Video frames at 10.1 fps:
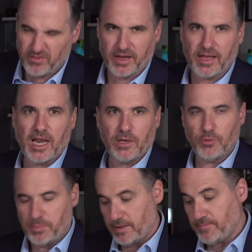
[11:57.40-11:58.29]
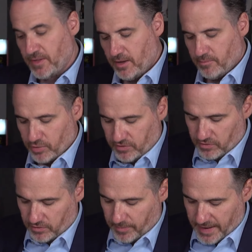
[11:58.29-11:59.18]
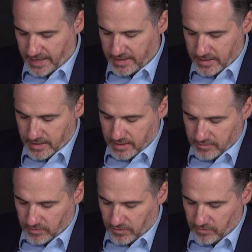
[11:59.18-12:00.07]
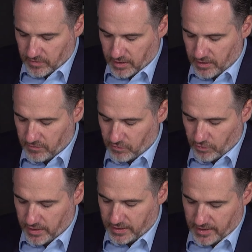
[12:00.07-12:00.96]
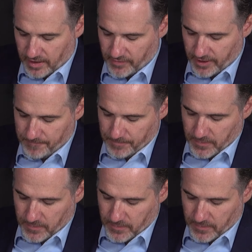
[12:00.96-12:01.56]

So that colour would be printed on the back. So it's the screen cover,